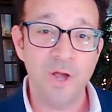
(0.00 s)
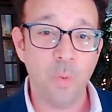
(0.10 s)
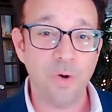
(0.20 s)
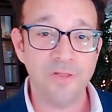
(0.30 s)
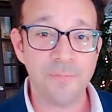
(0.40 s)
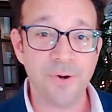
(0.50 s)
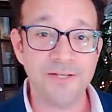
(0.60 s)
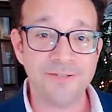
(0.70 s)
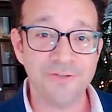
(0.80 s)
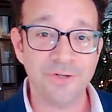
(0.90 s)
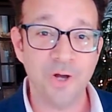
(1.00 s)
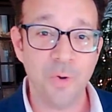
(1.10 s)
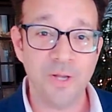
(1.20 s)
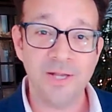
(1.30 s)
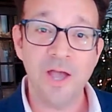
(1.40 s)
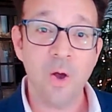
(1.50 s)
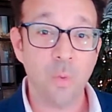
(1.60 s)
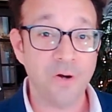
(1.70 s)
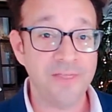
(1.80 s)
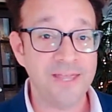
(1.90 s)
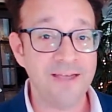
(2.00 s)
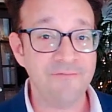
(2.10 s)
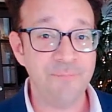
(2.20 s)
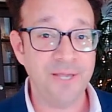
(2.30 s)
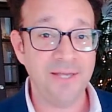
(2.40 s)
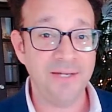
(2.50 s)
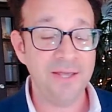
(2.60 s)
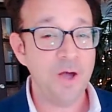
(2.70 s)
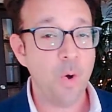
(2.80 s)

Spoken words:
where the prices are going, where they have been,